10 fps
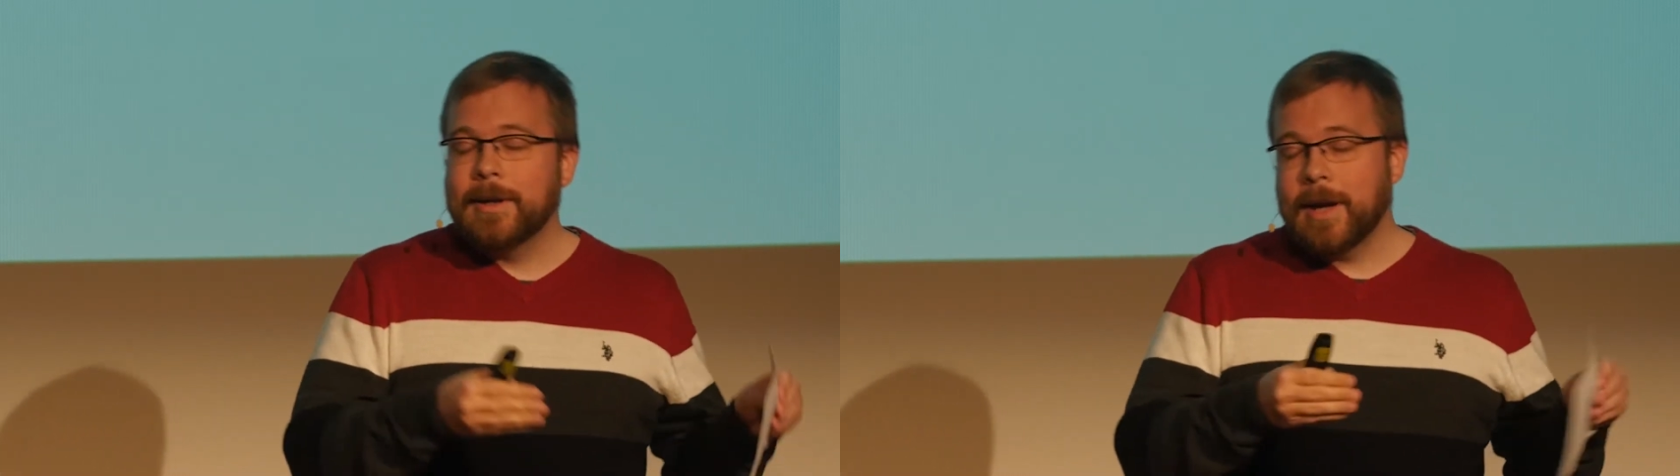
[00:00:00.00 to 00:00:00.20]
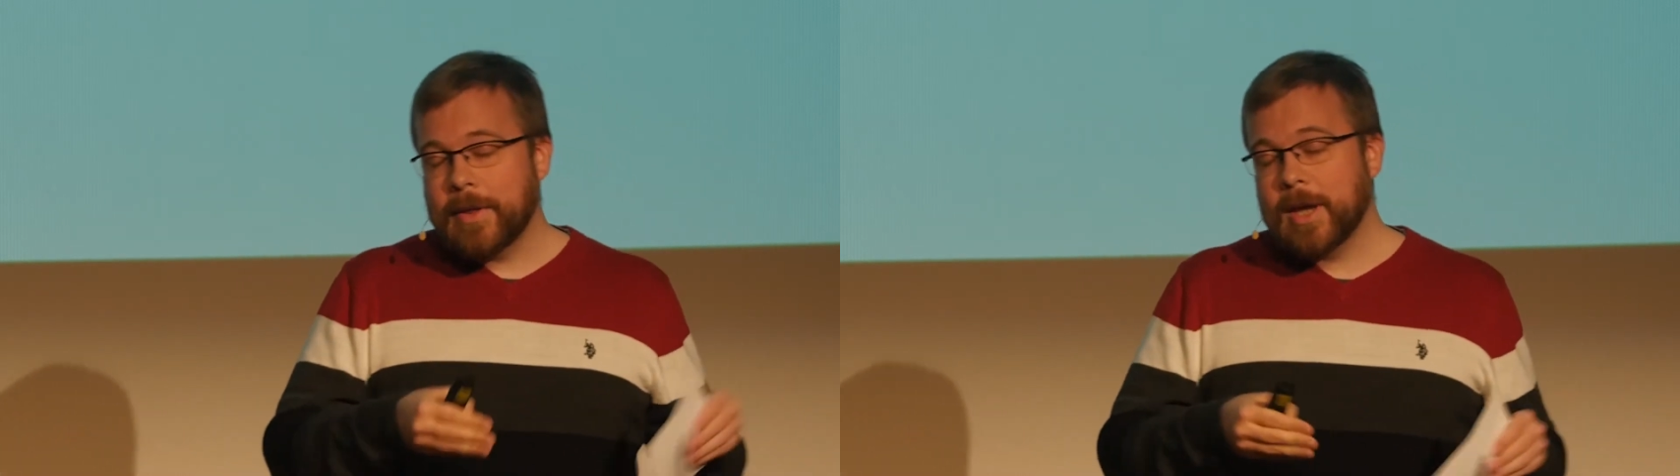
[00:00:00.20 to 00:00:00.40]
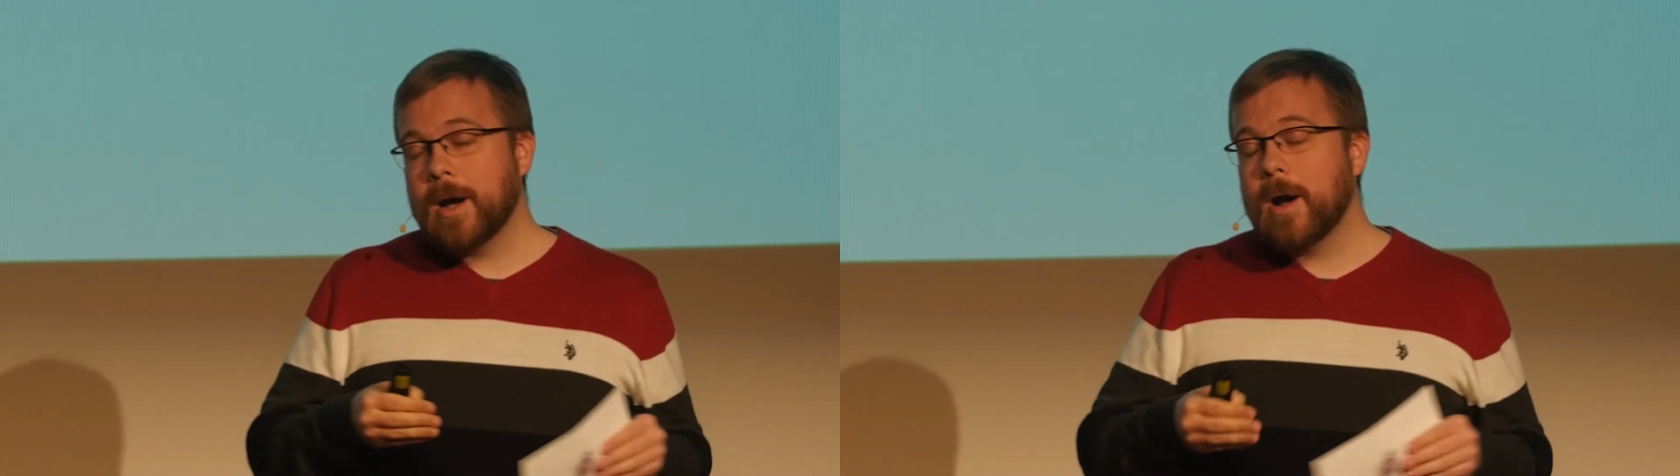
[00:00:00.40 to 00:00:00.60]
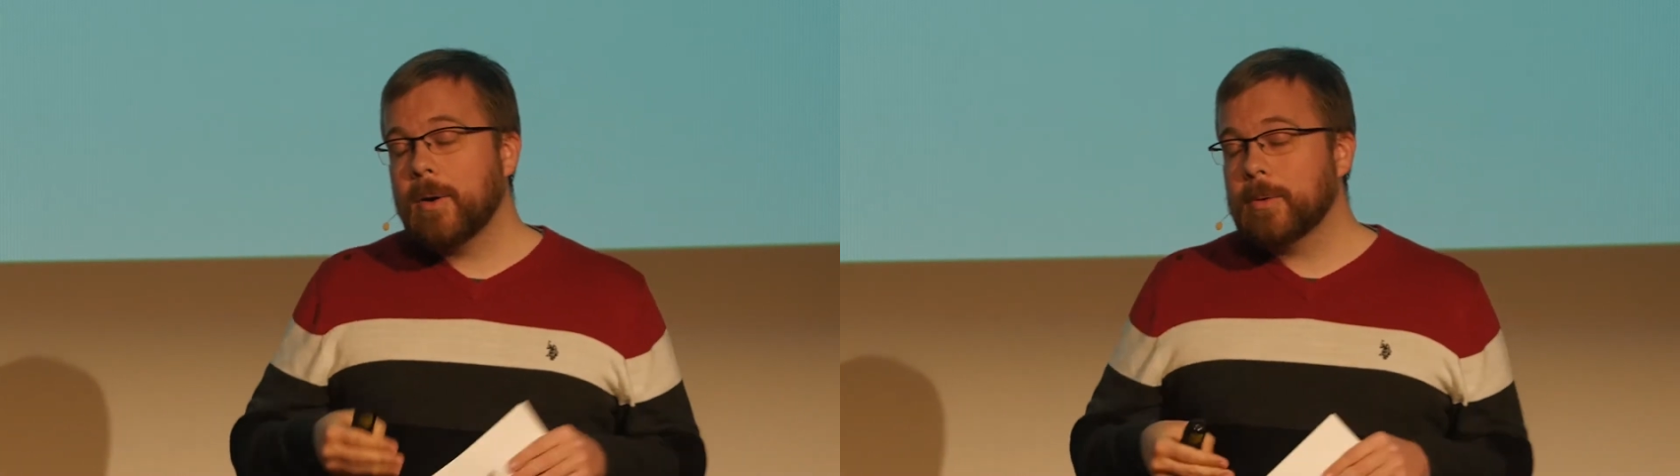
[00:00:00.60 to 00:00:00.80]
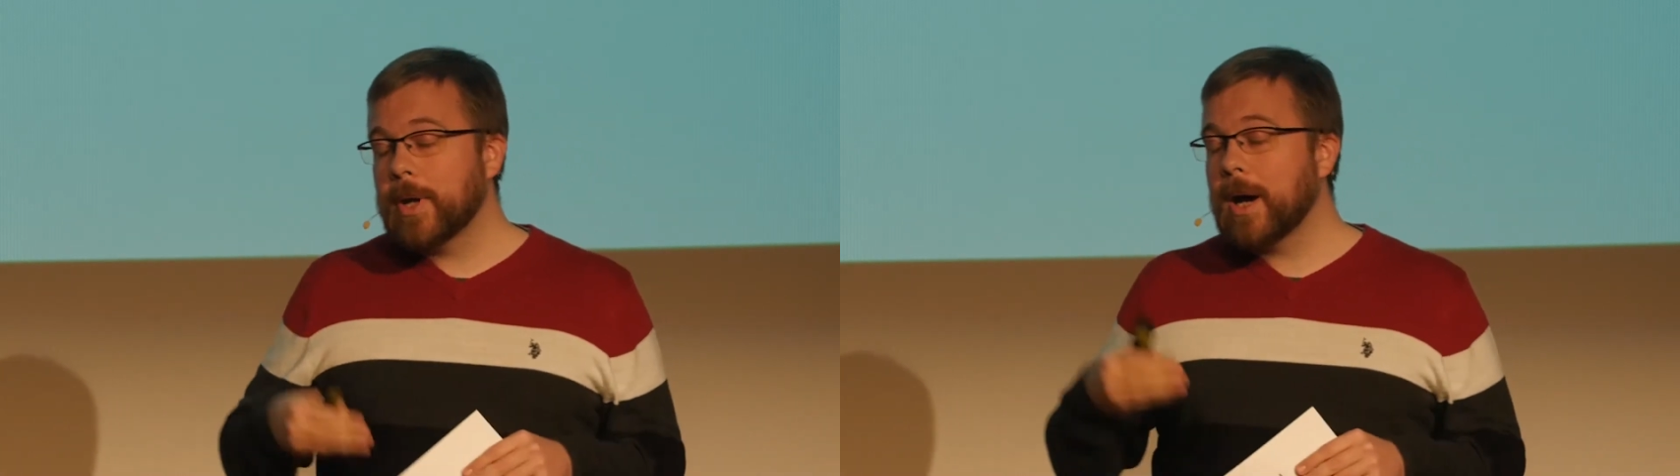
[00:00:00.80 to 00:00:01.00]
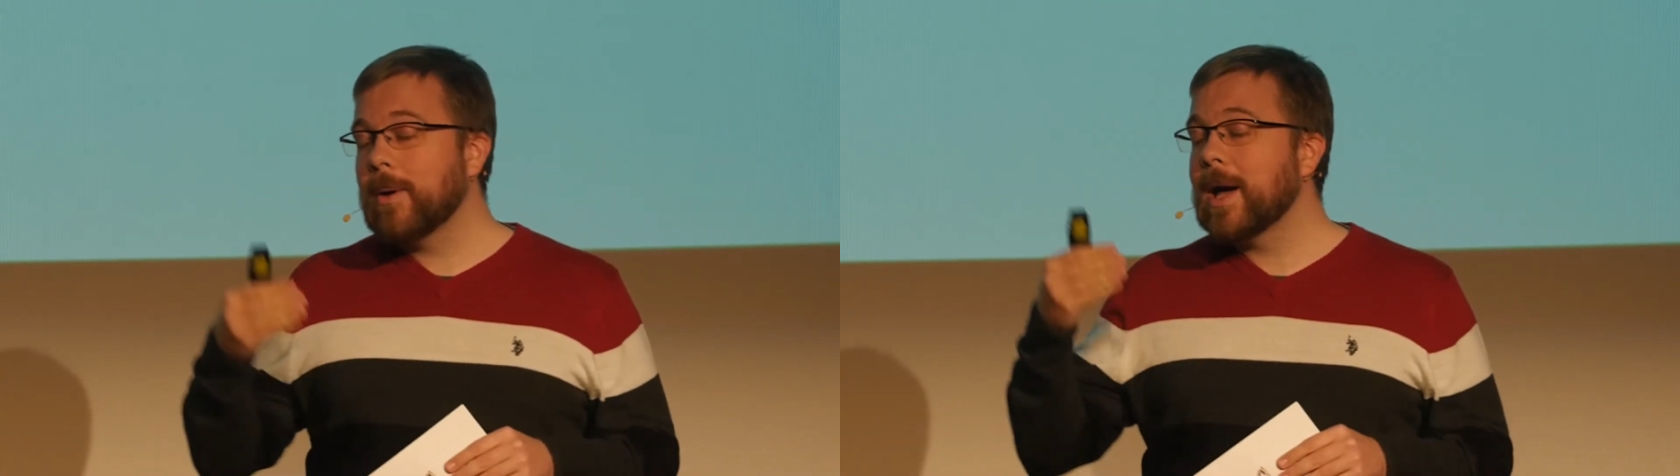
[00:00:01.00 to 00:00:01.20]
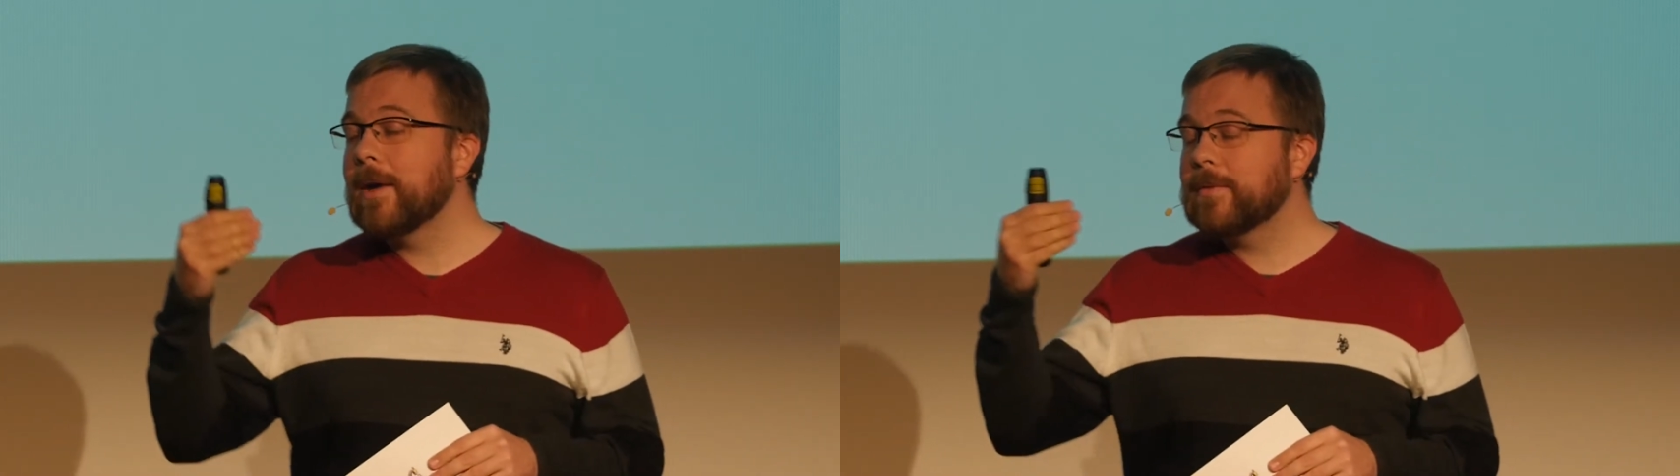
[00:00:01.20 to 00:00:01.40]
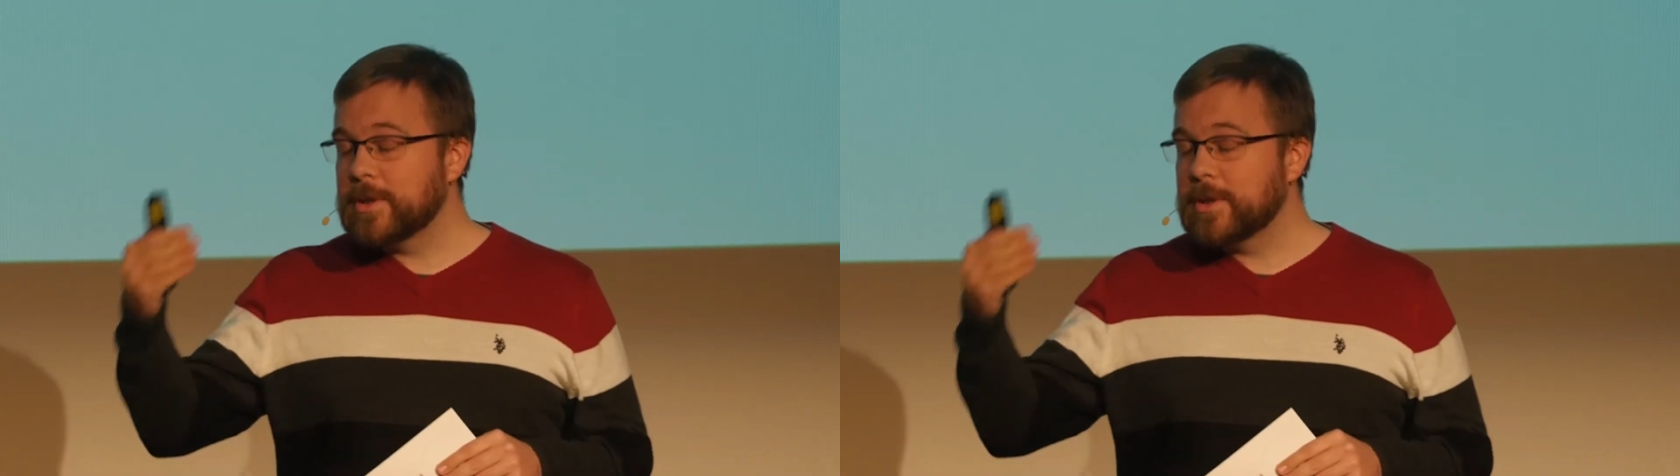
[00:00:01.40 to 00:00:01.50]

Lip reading: and they all now have